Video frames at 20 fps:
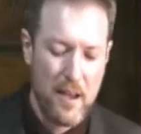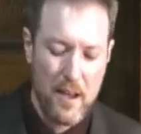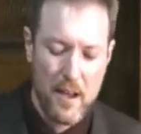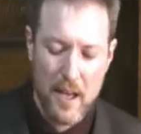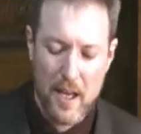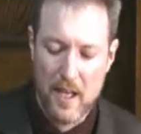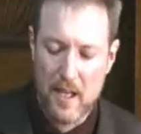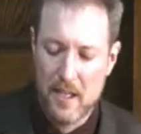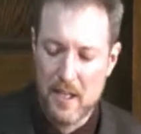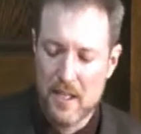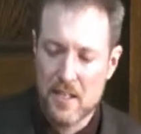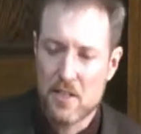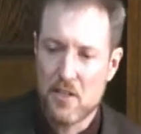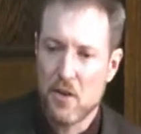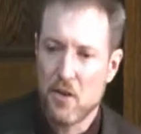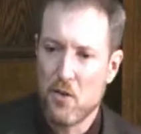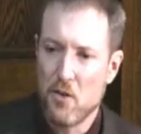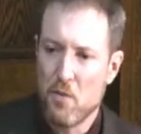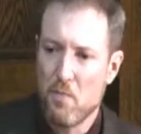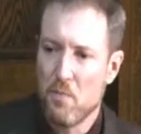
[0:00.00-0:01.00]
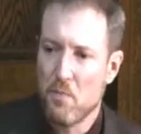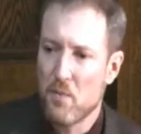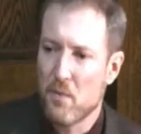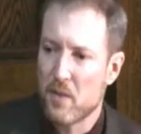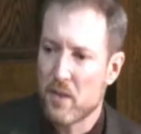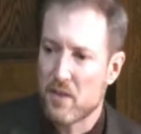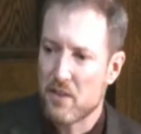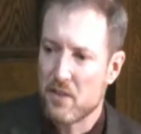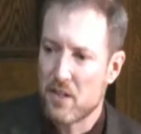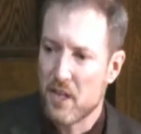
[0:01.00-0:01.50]
And in this home
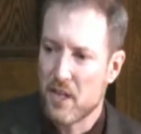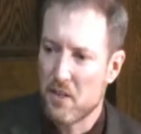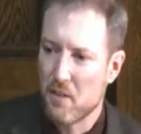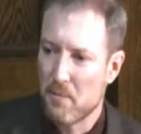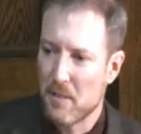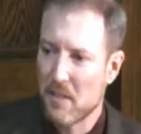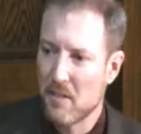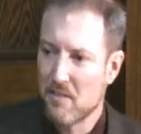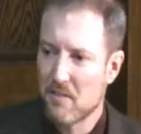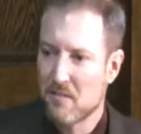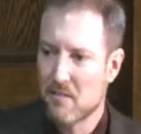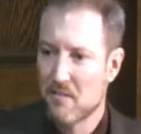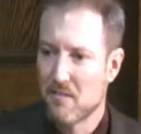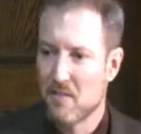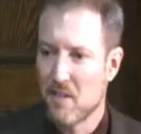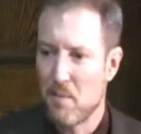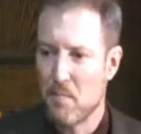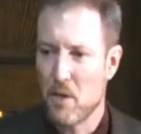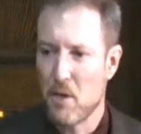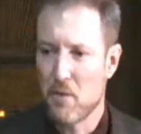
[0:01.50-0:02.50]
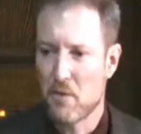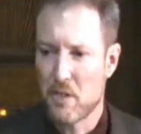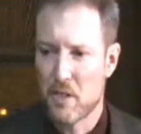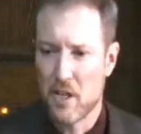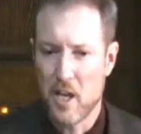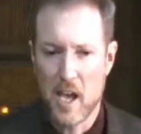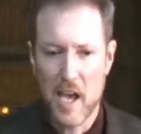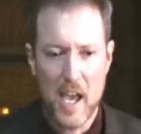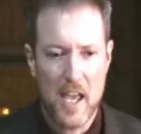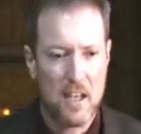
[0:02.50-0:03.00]
with gentlemen about
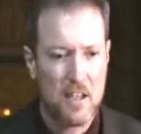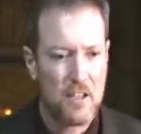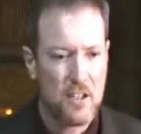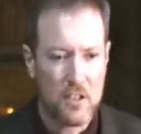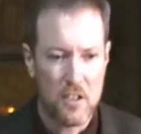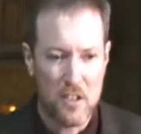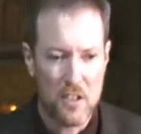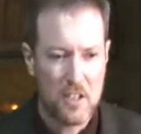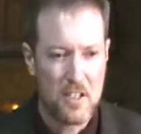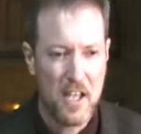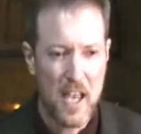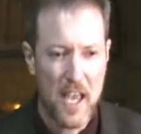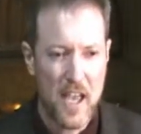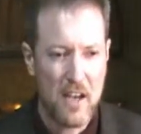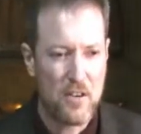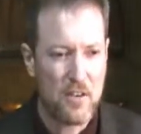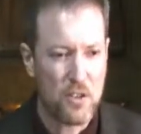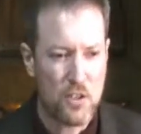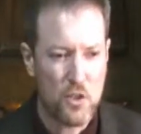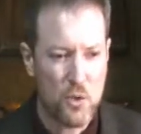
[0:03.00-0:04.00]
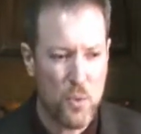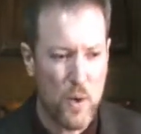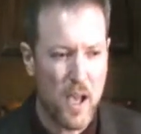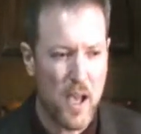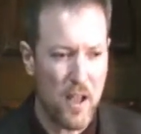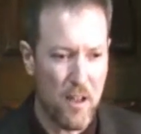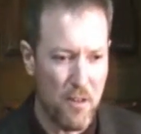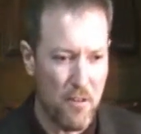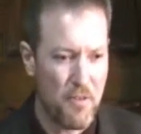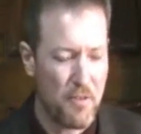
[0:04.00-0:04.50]
9 to 10 or
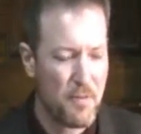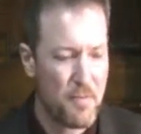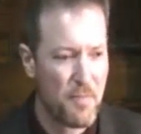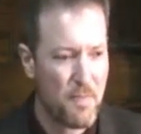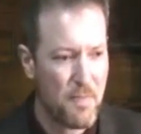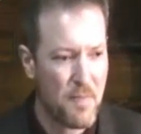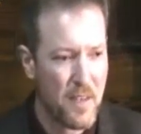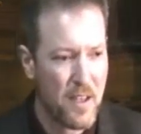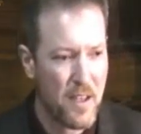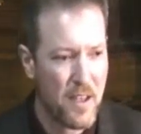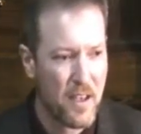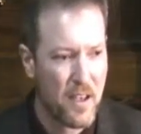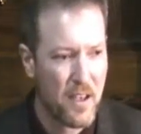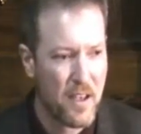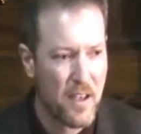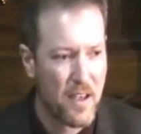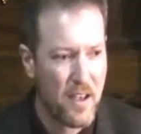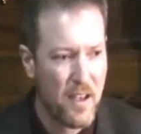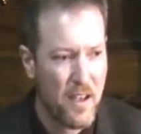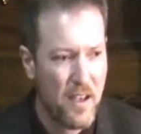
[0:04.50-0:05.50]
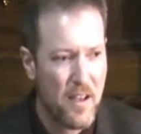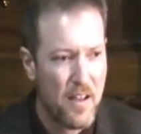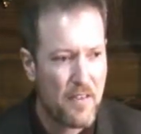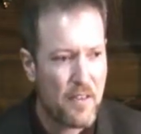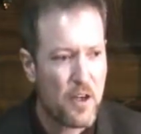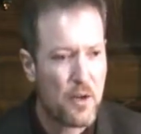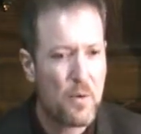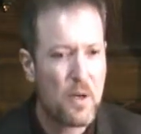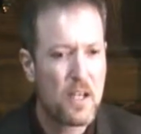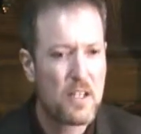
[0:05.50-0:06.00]
12,
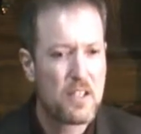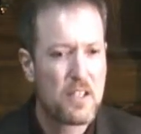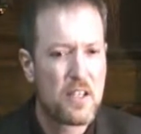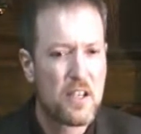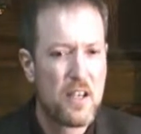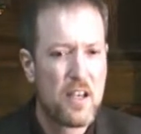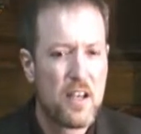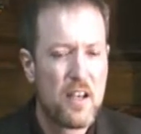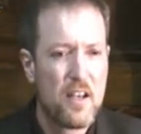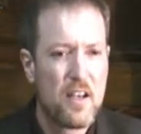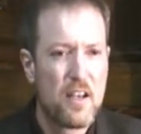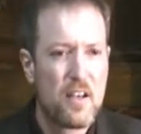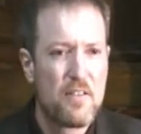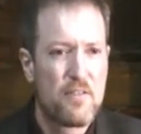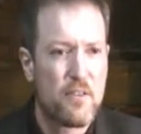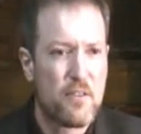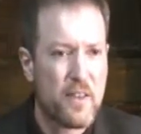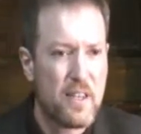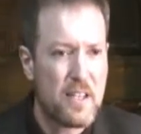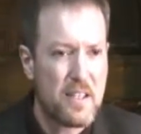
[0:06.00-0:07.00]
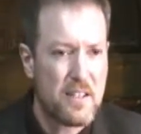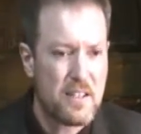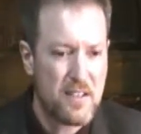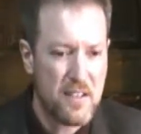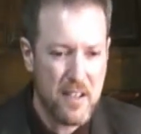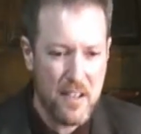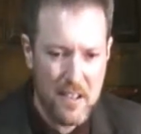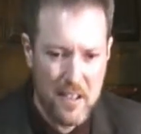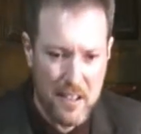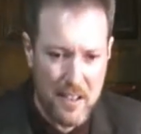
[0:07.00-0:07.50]
there was, for
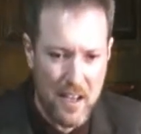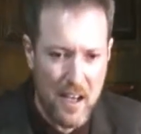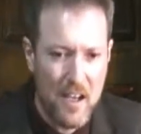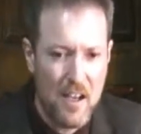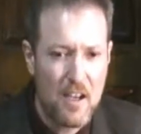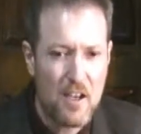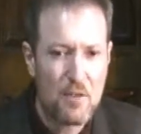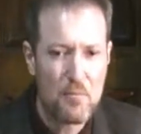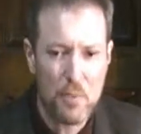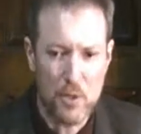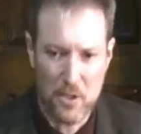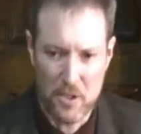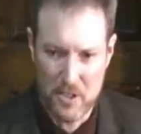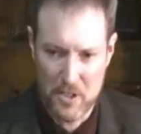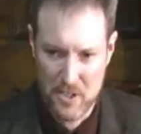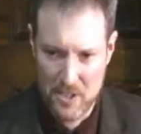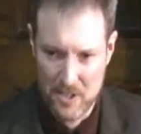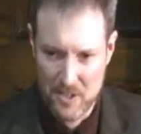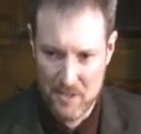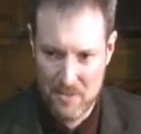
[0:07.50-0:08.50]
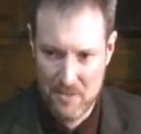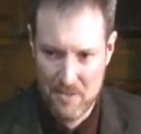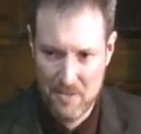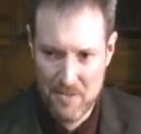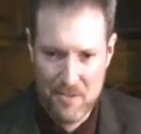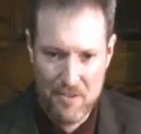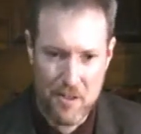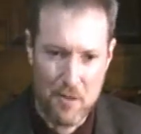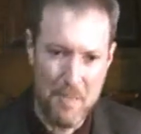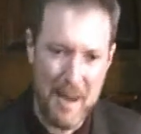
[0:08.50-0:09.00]
this young person
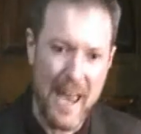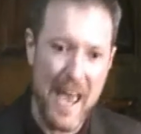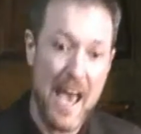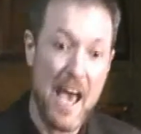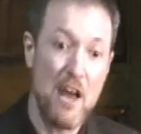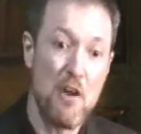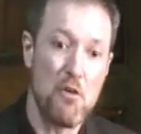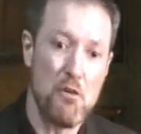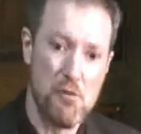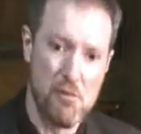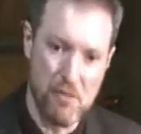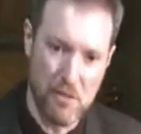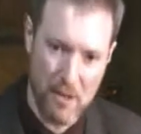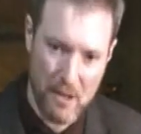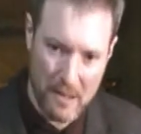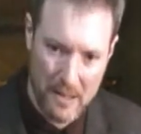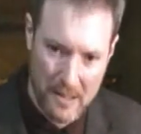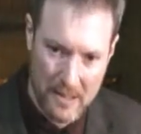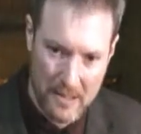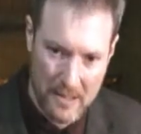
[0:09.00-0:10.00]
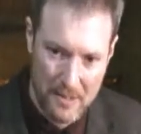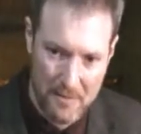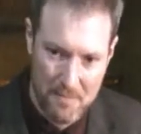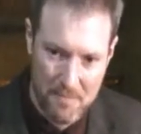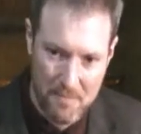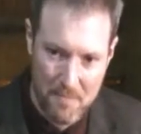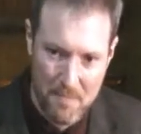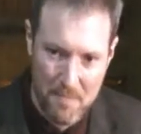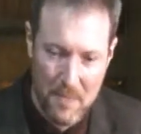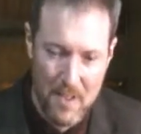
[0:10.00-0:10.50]
from Hanover,
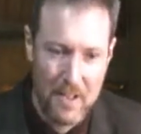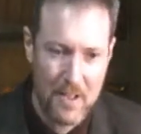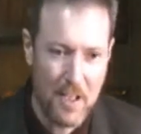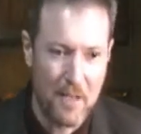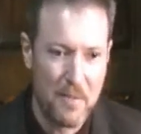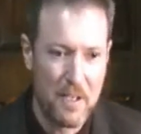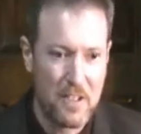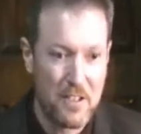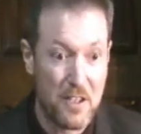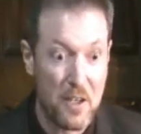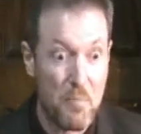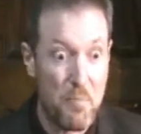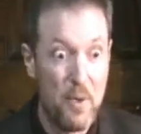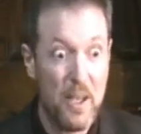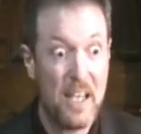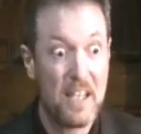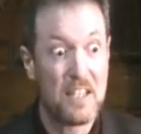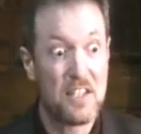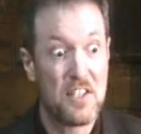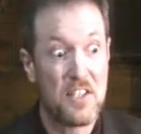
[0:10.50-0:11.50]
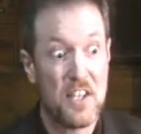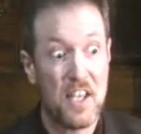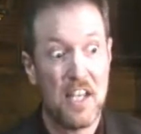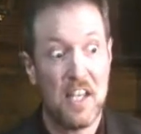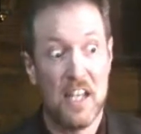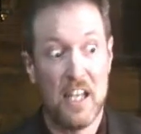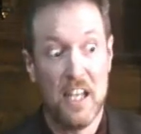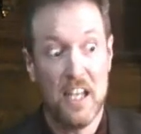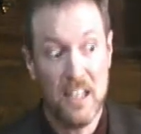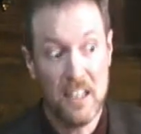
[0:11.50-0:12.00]
coming to the big
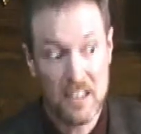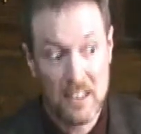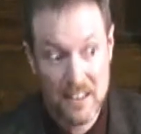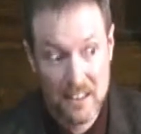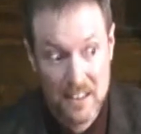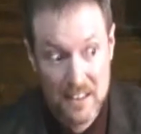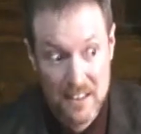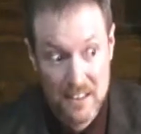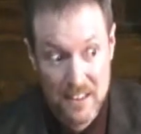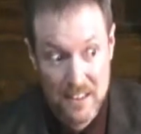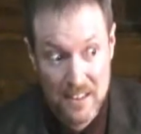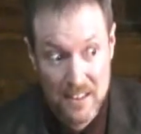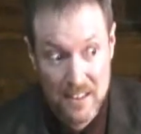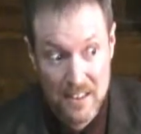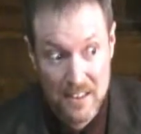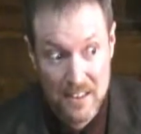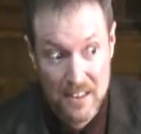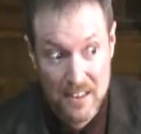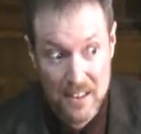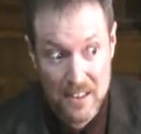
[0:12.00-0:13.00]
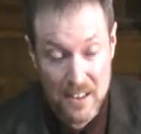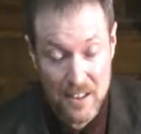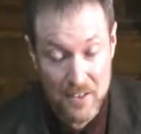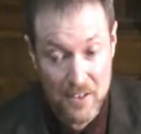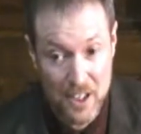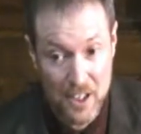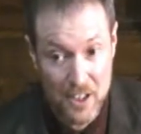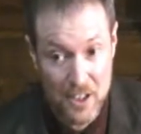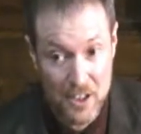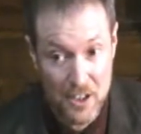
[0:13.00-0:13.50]
city of
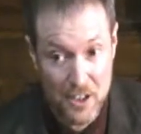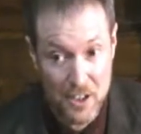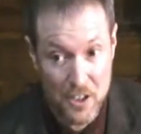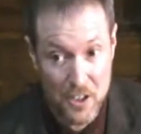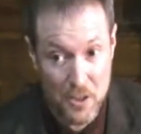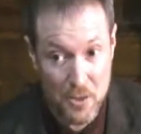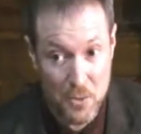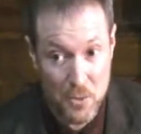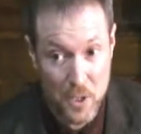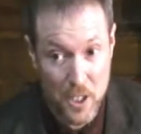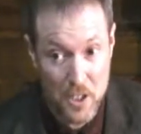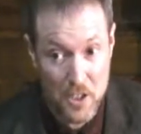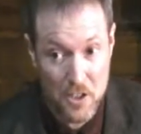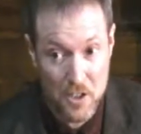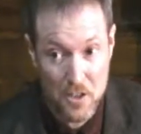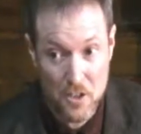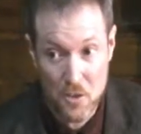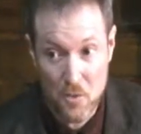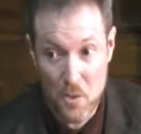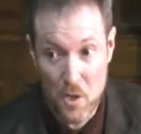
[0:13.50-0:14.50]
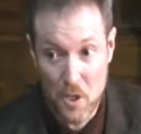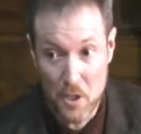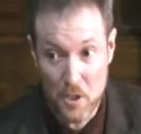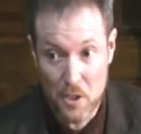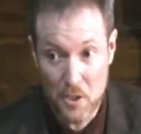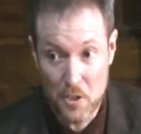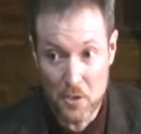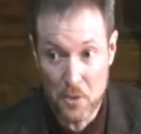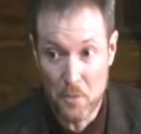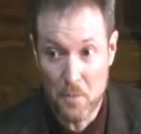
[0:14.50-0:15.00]
Kitchener and
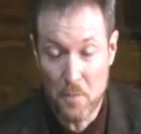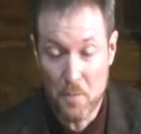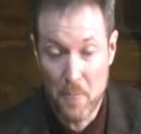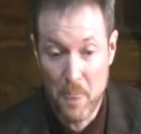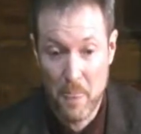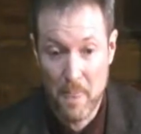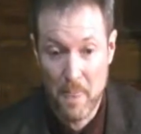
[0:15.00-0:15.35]
Waterloo,